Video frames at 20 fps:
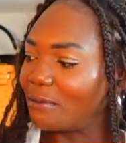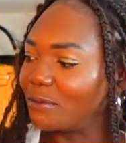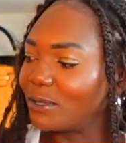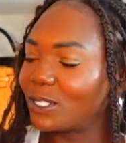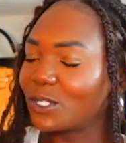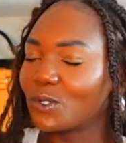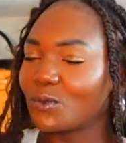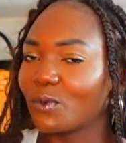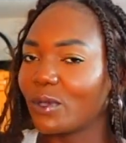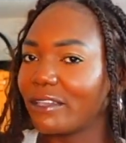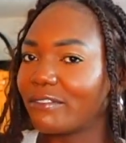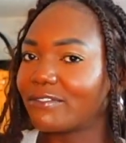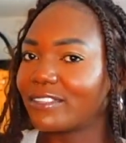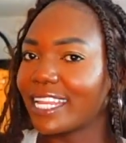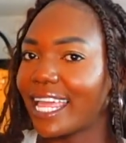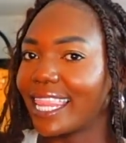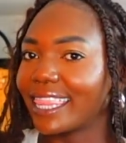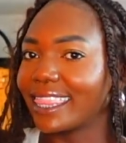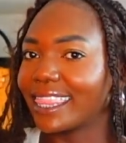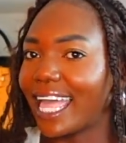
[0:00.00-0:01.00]

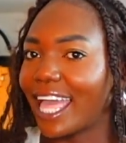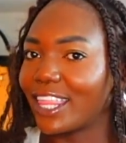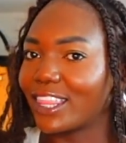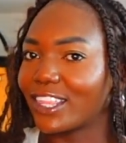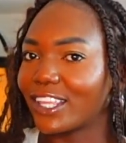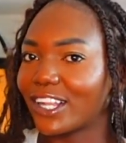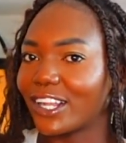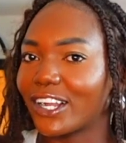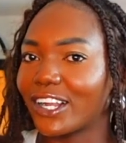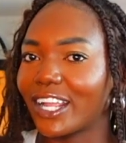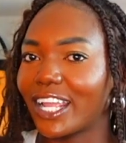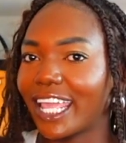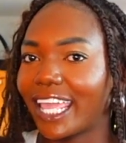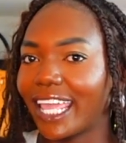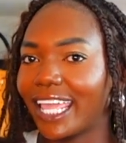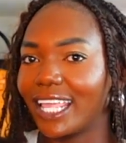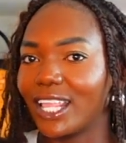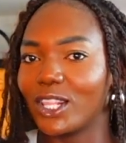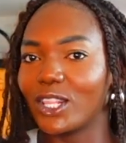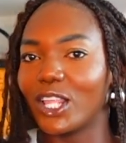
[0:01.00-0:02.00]
Swift leather
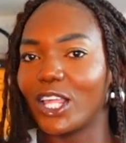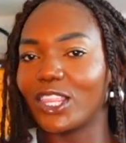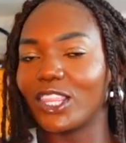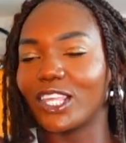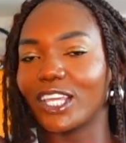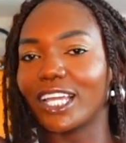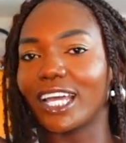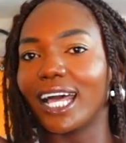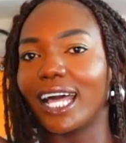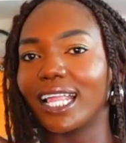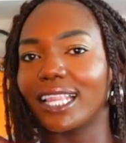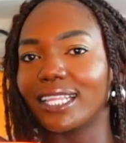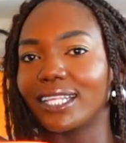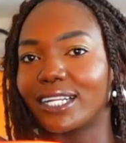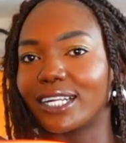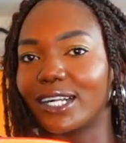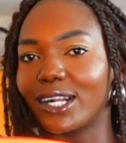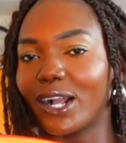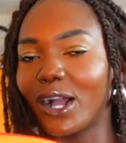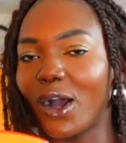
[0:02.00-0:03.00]
in the
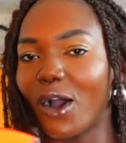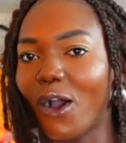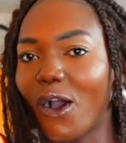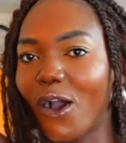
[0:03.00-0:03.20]
color